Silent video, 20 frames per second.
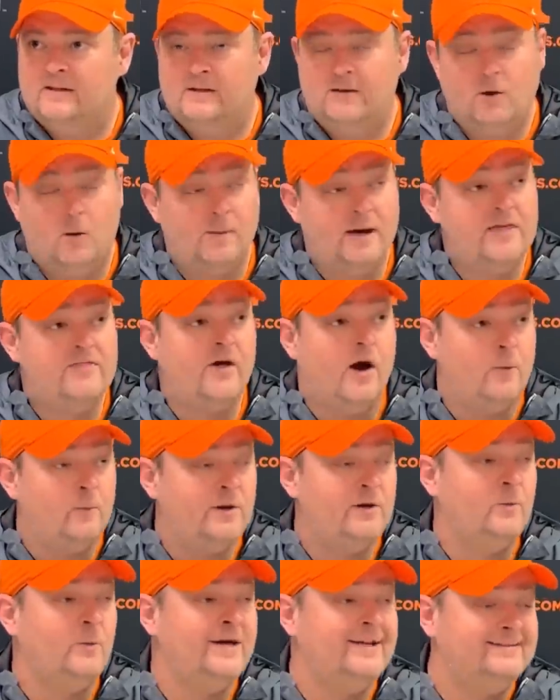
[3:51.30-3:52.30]
nobody thought
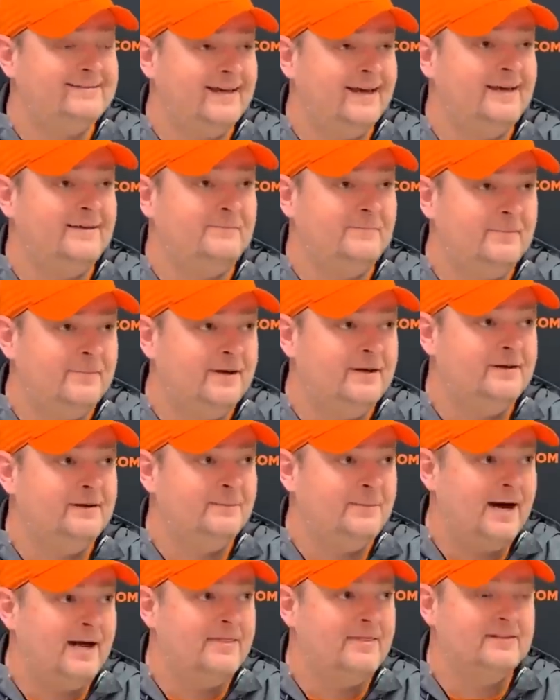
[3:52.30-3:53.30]
we'd win
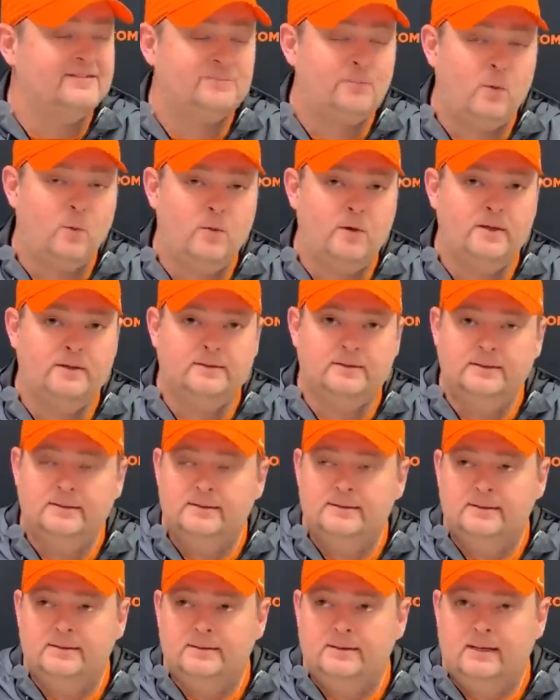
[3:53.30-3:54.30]
10 by this point.
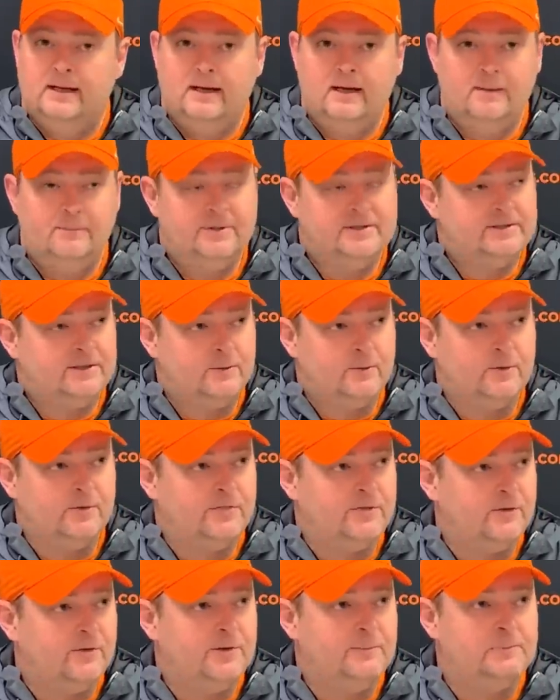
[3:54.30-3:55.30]
But there were
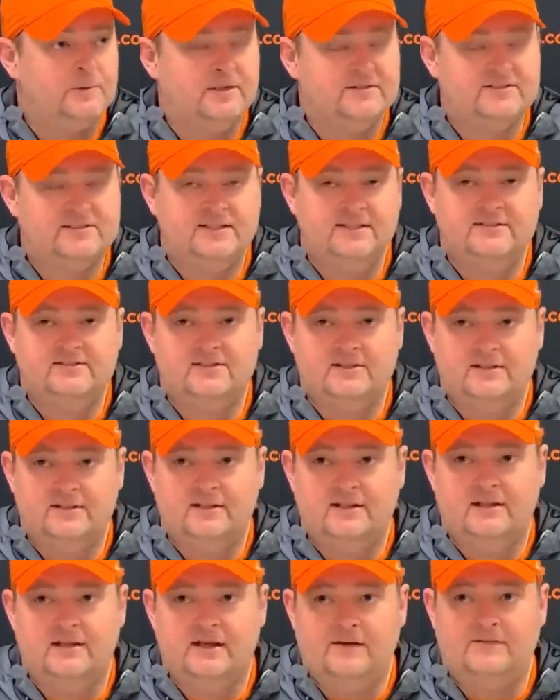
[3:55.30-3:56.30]
30-plus kids
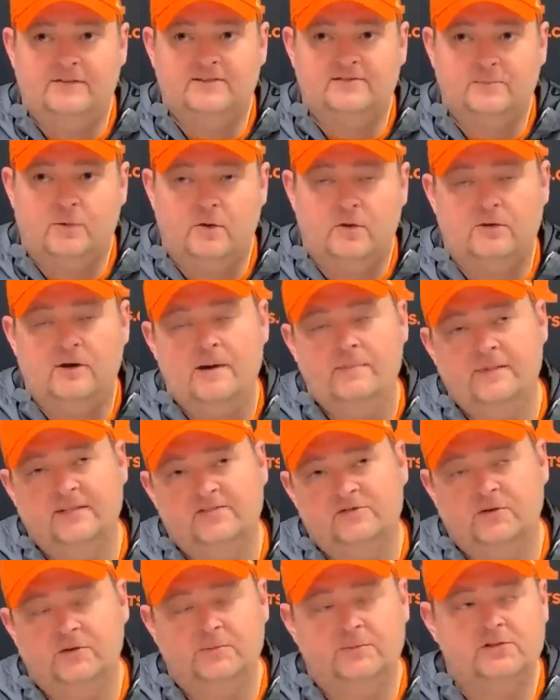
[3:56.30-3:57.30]
that left this program.
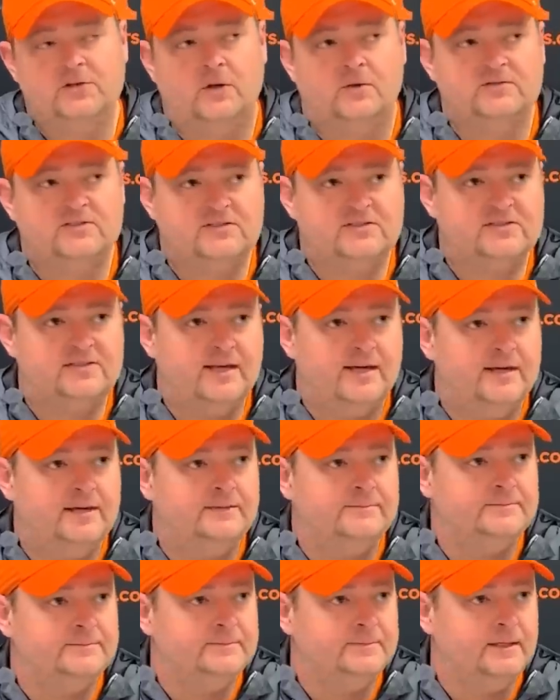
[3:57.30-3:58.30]
This group chose to
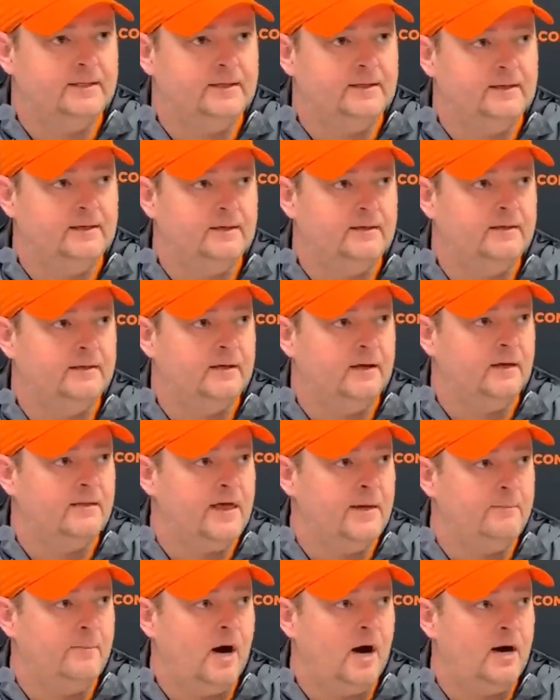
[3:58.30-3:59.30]
stay. And
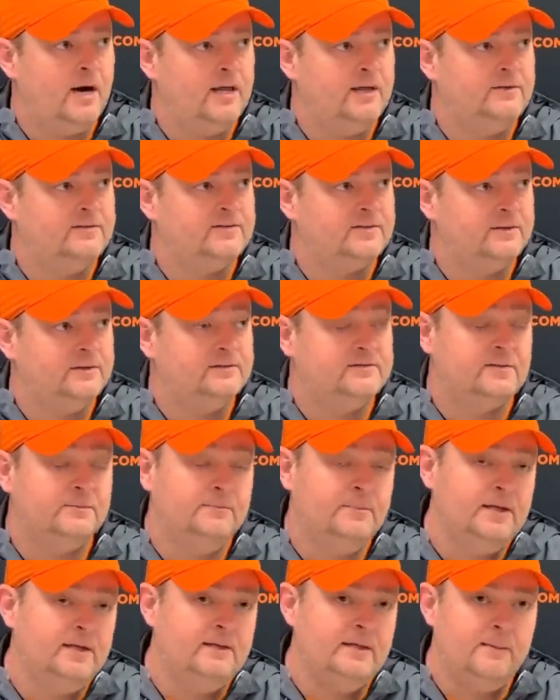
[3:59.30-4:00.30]
they bought into
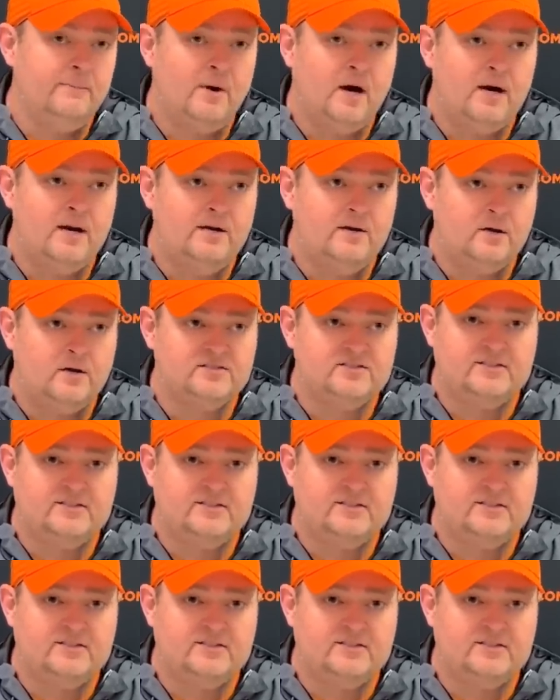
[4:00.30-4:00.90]
me. They bought into our